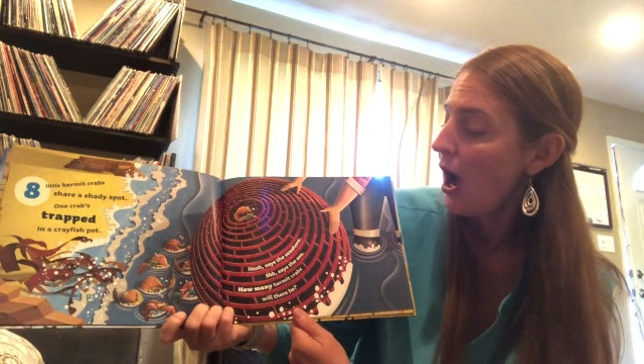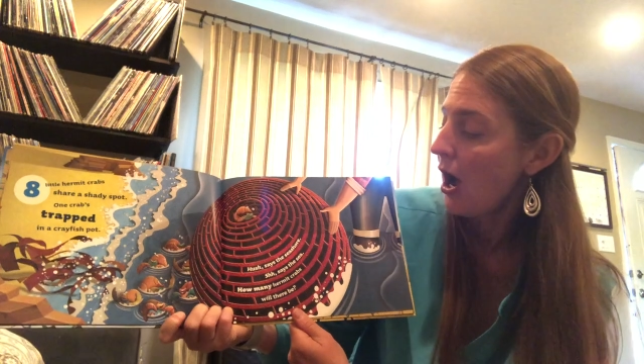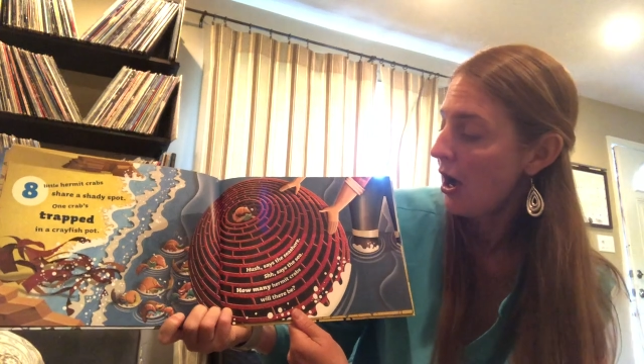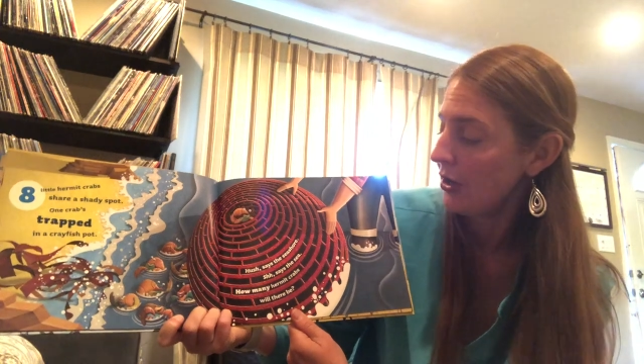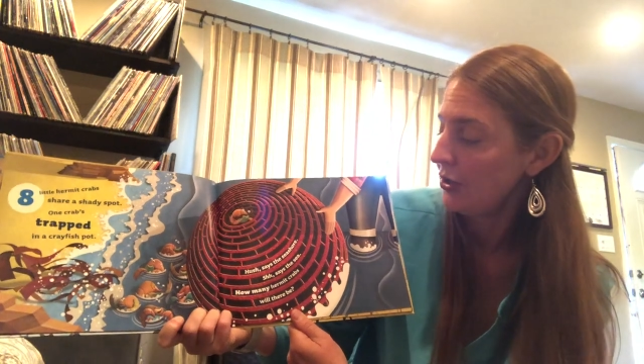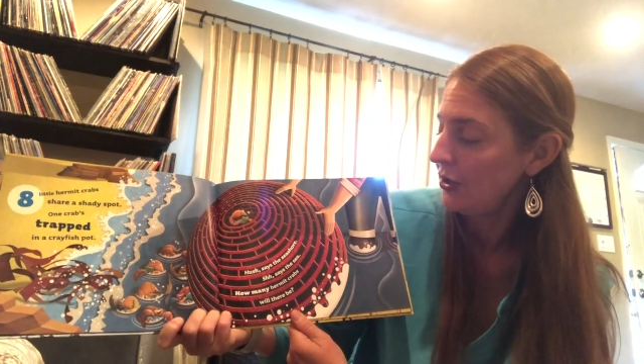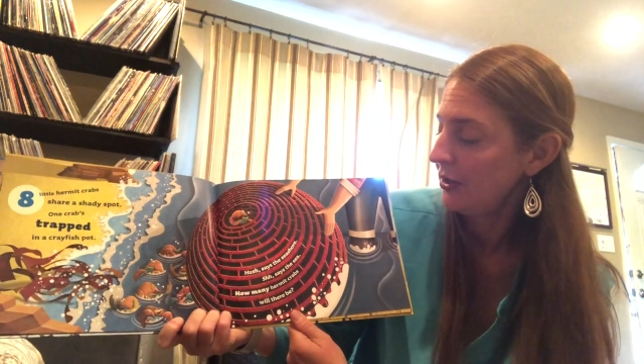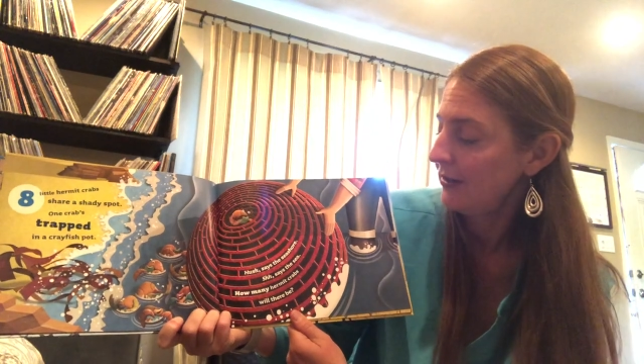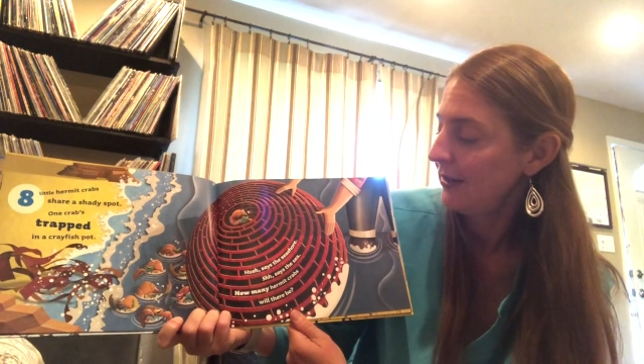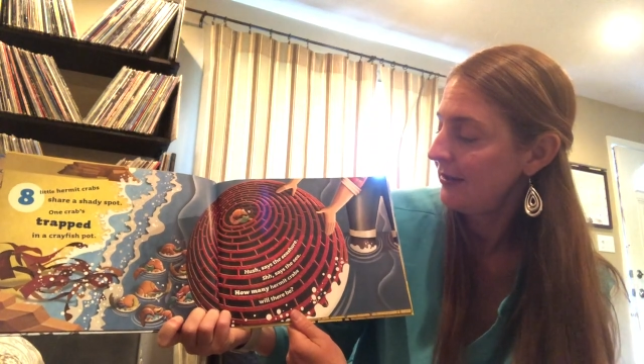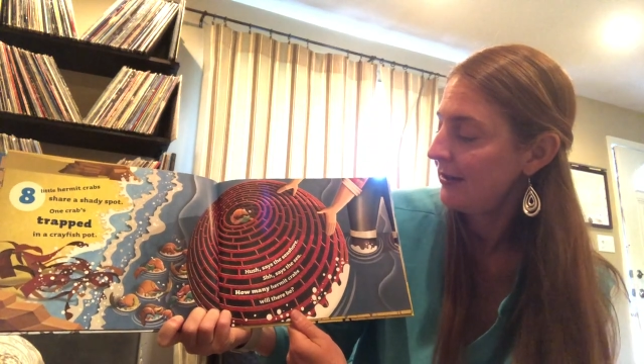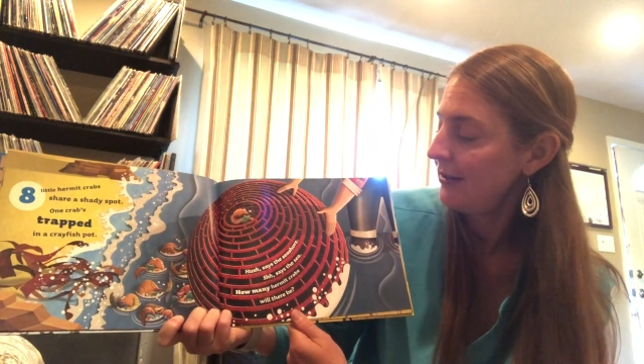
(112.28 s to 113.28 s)
Hush,
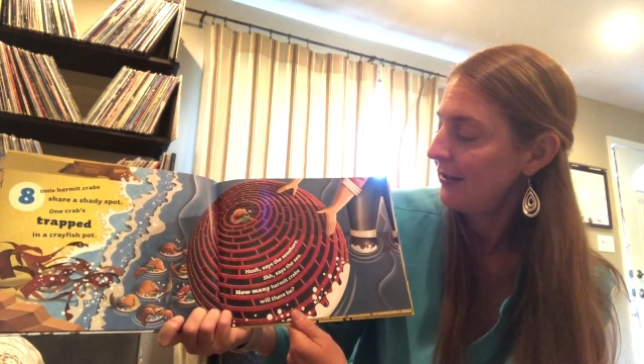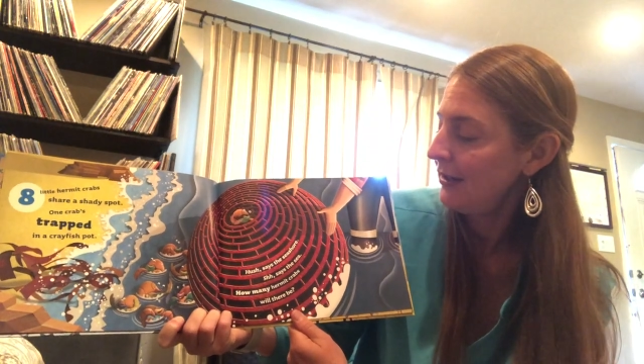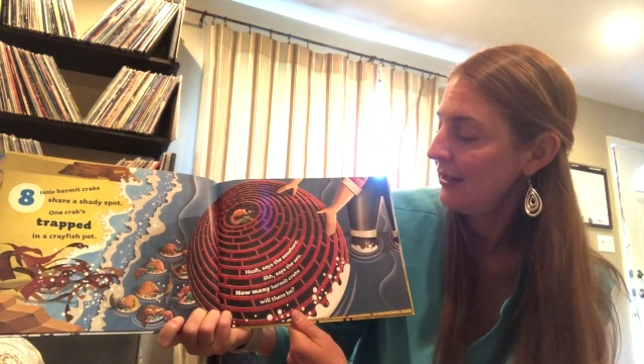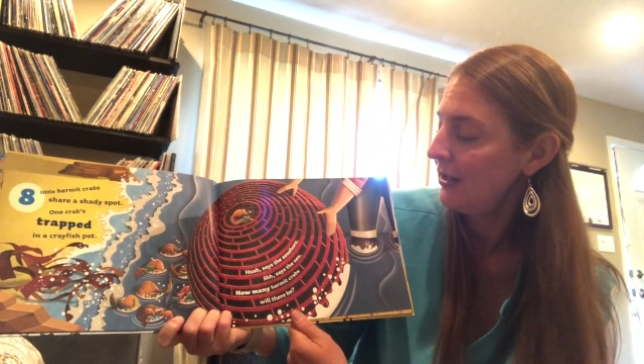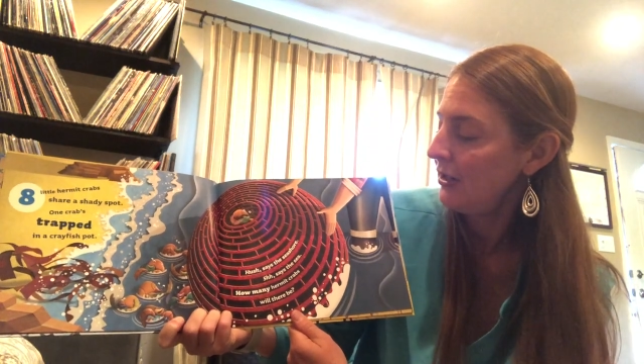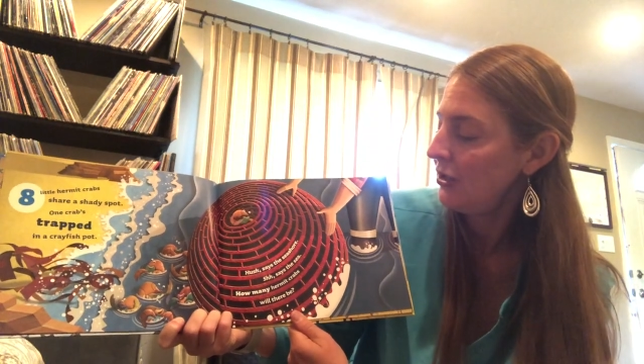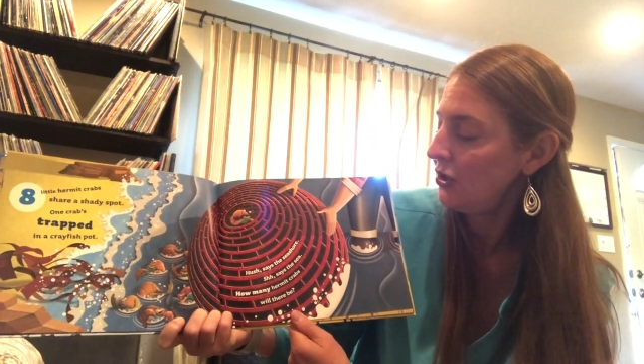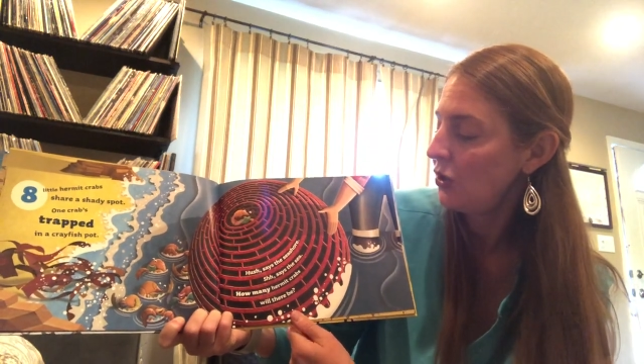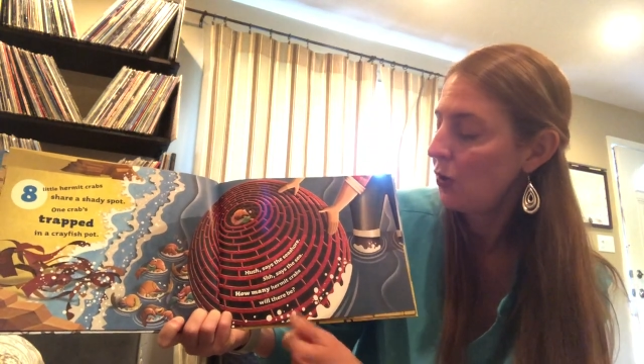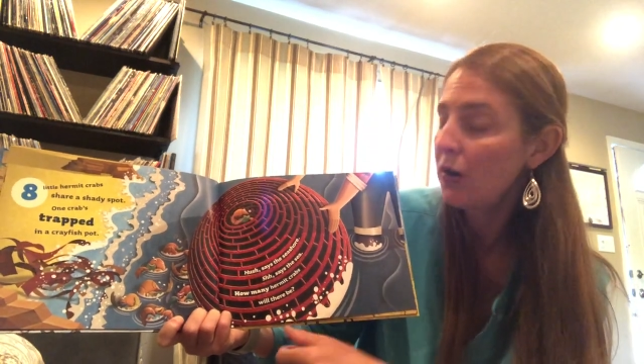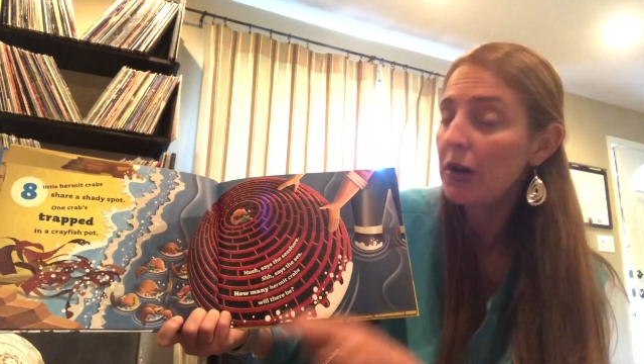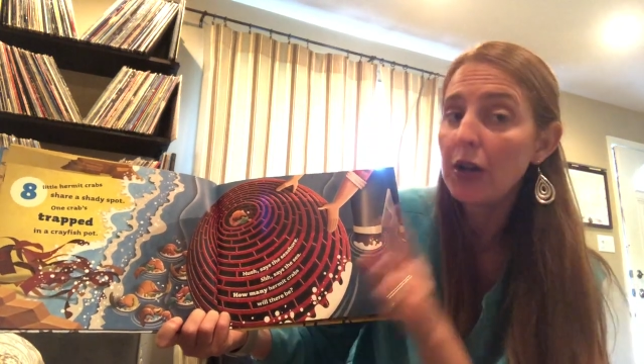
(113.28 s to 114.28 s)
says the
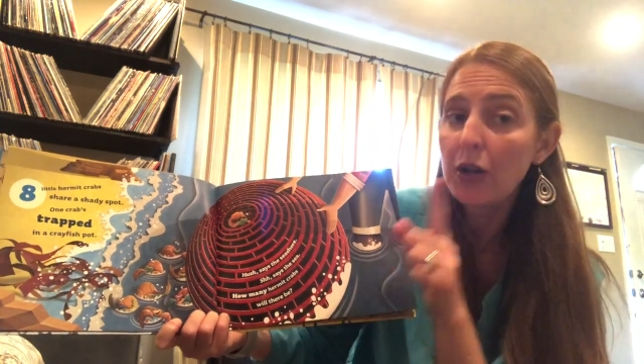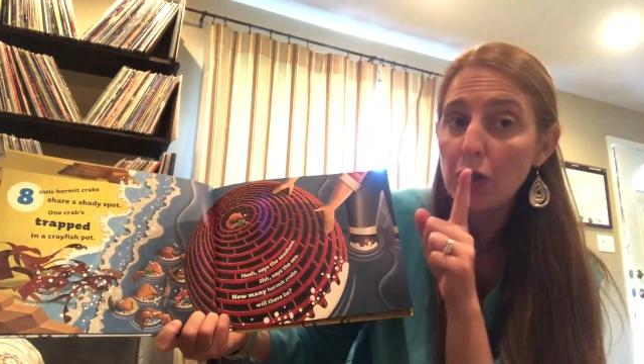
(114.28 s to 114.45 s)
seashore.